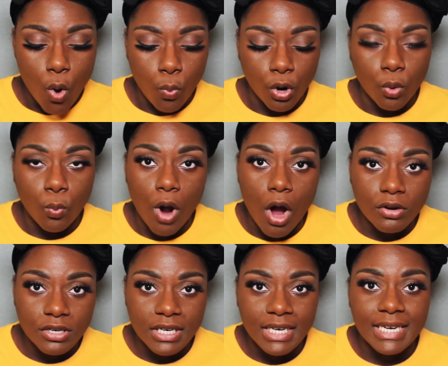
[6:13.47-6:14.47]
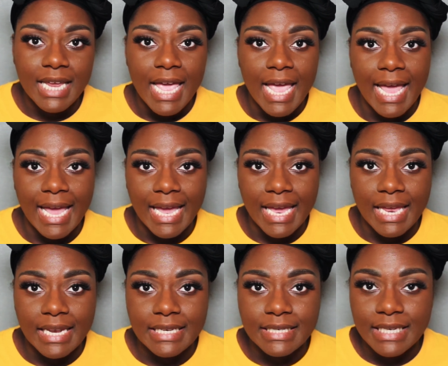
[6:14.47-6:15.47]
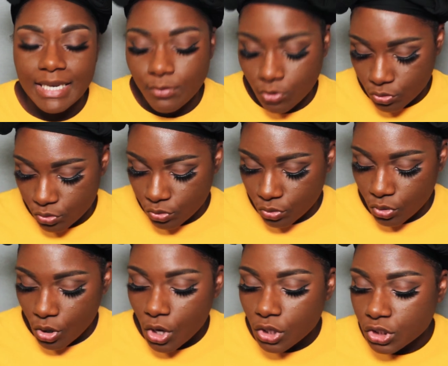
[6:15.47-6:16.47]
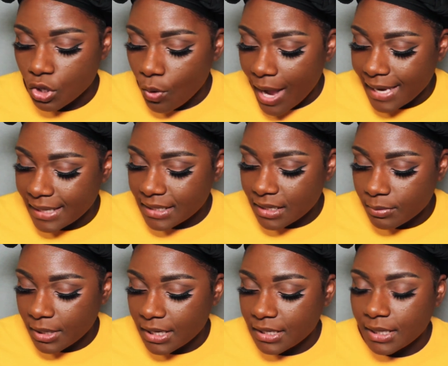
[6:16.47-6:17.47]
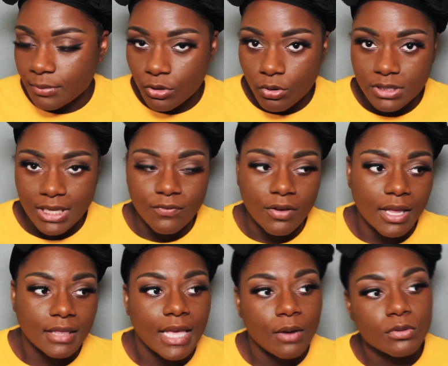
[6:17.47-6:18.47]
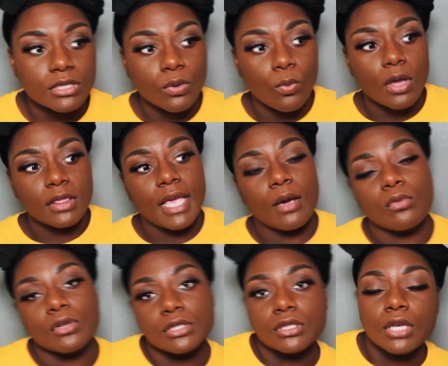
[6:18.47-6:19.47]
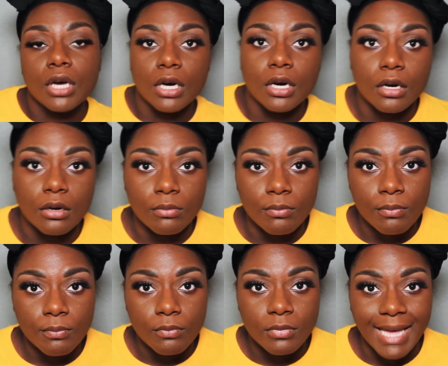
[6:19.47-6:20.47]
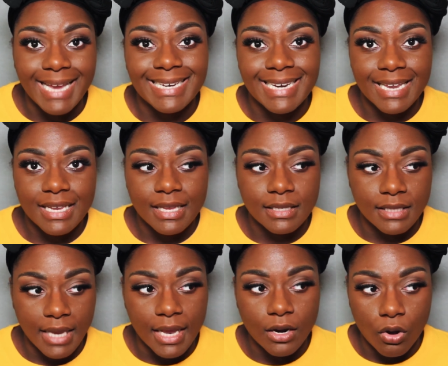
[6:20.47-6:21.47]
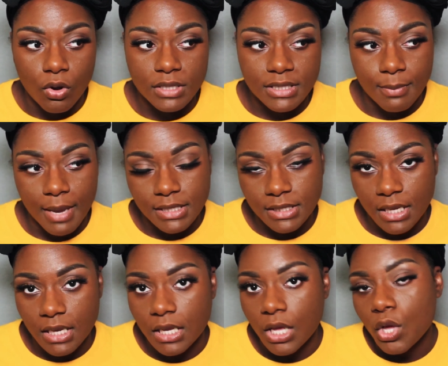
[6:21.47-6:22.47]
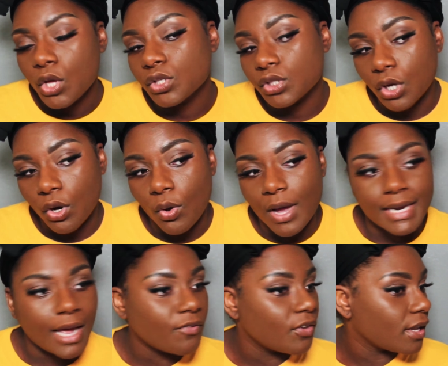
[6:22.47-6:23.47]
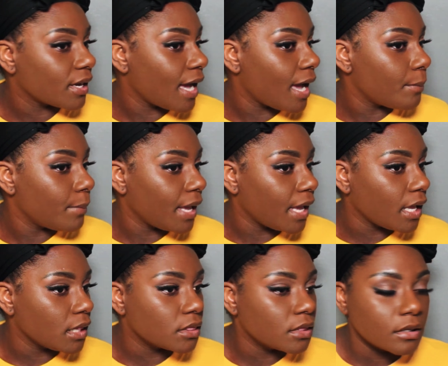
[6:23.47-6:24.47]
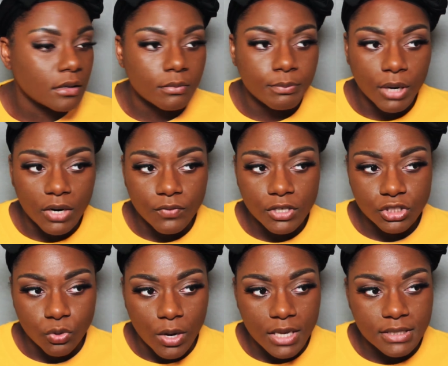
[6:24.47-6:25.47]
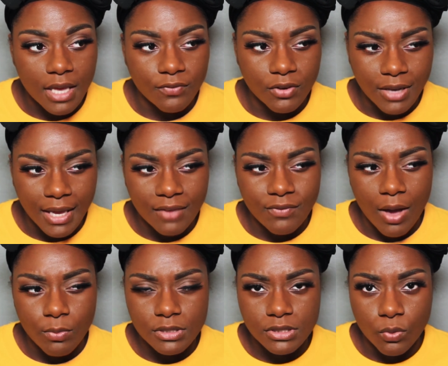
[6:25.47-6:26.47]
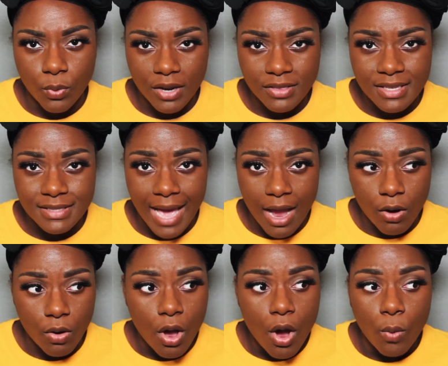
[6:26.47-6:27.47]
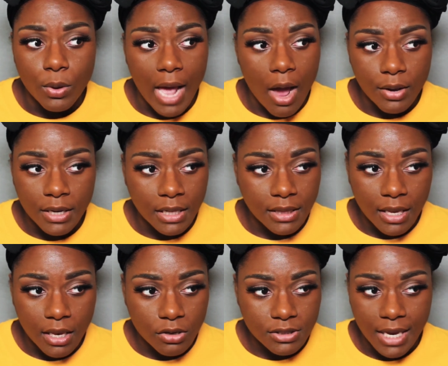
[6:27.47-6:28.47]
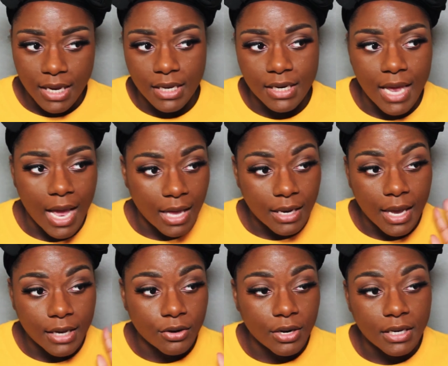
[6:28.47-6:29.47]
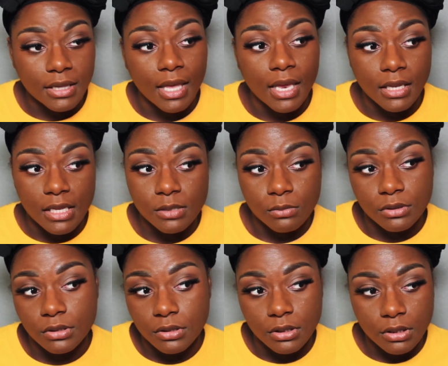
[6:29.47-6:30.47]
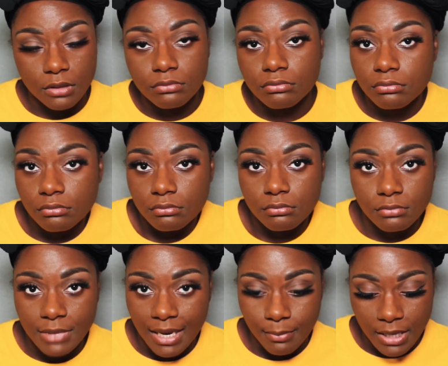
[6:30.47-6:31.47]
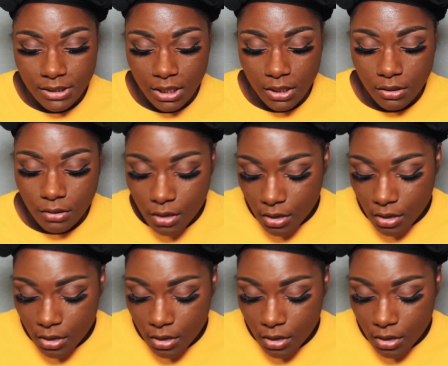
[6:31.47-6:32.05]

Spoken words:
were walnut and deep cool. So I ended up getting deep cool because I felt like that was the one that was like dead on to my skin. So, and I feel like I made the perfect choice. I feel like if I was to wear this out without anything else, like any highlight or anything, this would look like my skin.